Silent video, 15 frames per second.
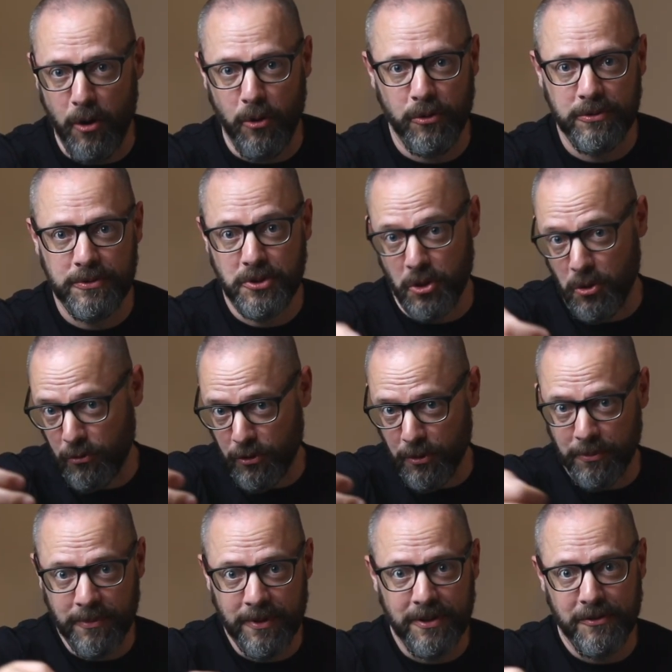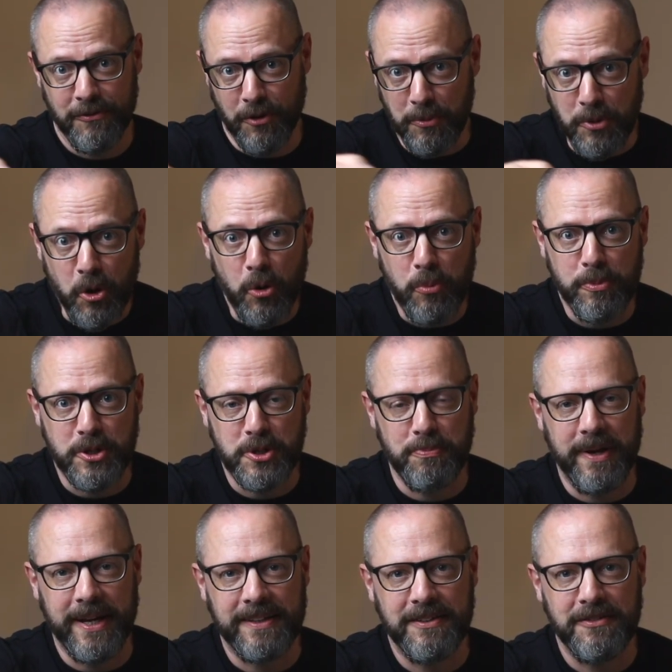so from your
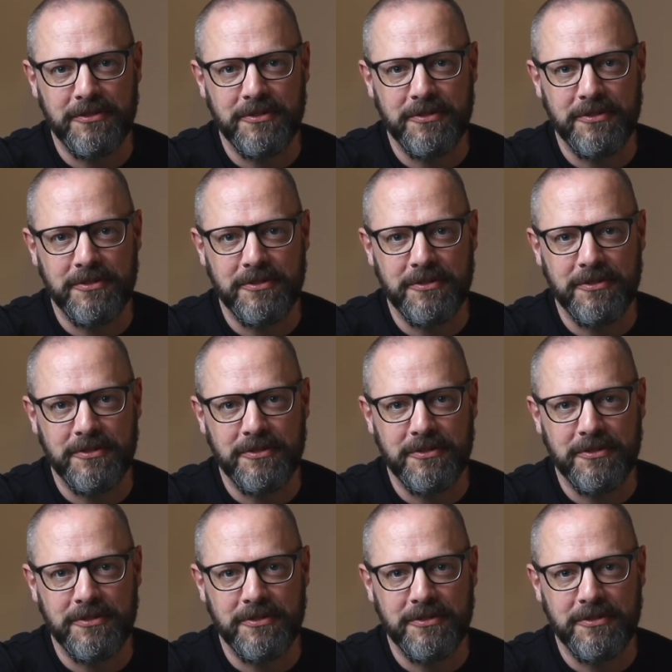perspective.